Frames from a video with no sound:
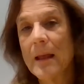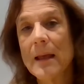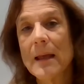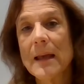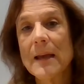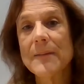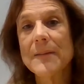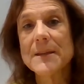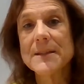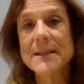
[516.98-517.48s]

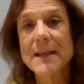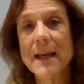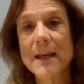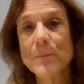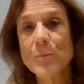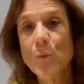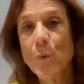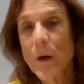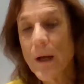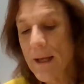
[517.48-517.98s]
In the same
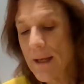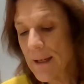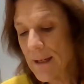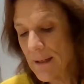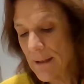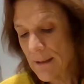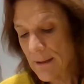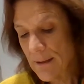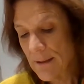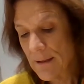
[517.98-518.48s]
way,
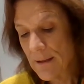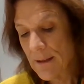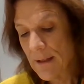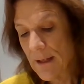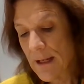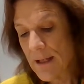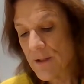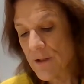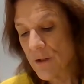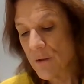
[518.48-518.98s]

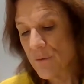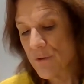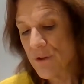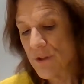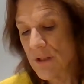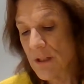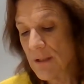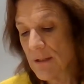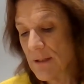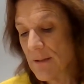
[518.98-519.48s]
as you
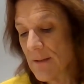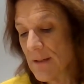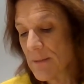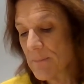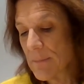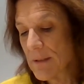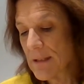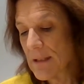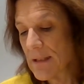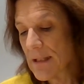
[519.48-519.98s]
sit in this
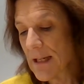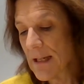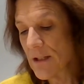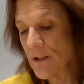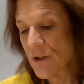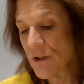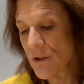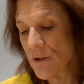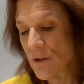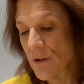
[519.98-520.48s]

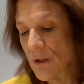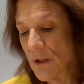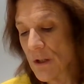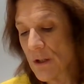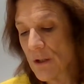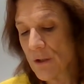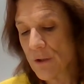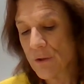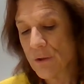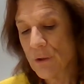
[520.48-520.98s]
meditation,
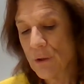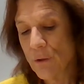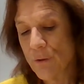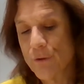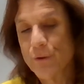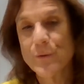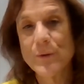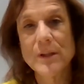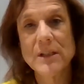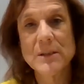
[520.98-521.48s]
you learn
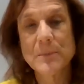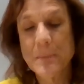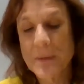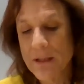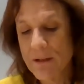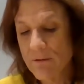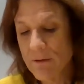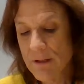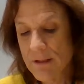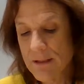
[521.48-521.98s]
to
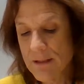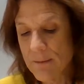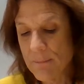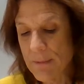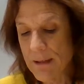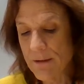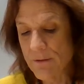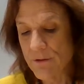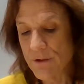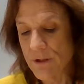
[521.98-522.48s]
experience the
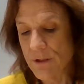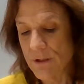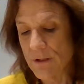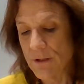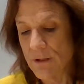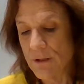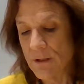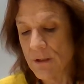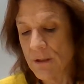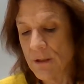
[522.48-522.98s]
mountain.
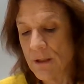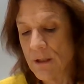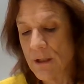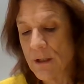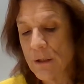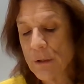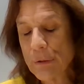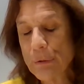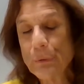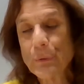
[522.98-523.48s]

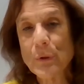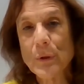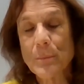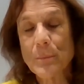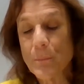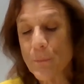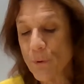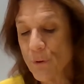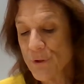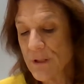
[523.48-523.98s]
You
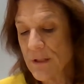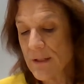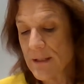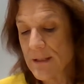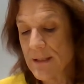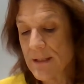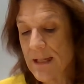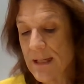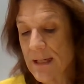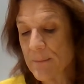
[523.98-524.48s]
embody the
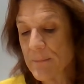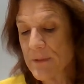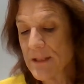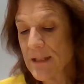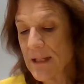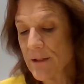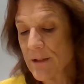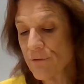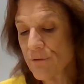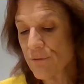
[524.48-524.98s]
same
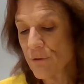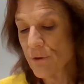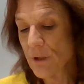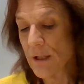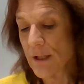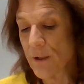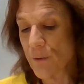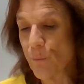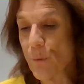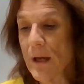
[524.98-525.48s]
central,
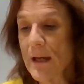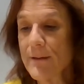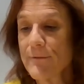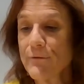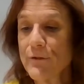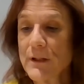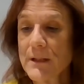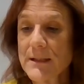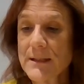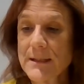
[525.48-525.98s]

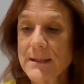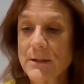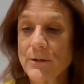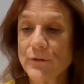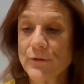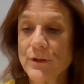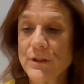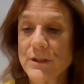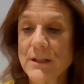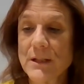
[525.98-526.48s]
unwavering
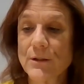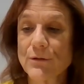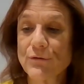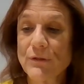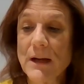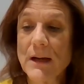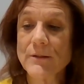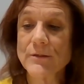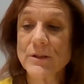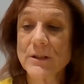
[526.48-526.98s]
stillness and
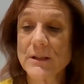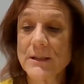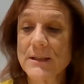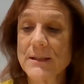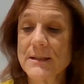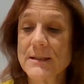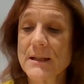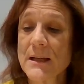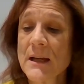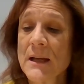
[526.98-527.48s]

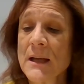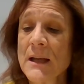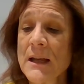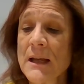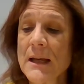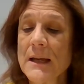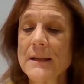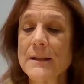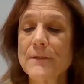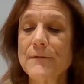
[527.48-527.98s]
groundedness
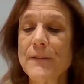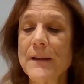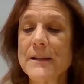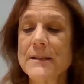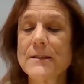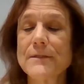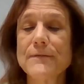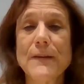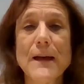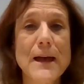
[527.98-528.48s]
in the face
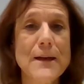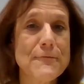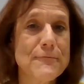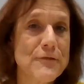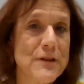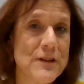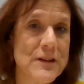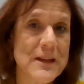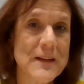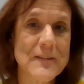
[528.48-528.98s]
of
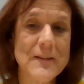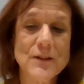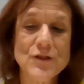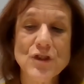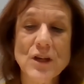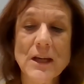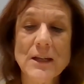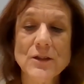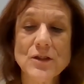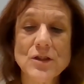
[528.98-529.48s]
everything that
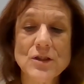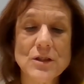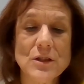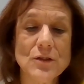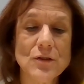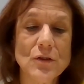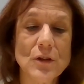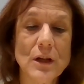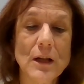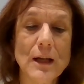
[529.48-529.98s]
changes in
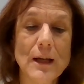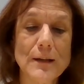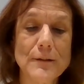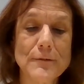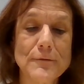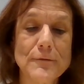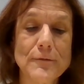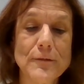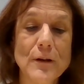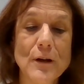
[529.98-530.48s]
your life,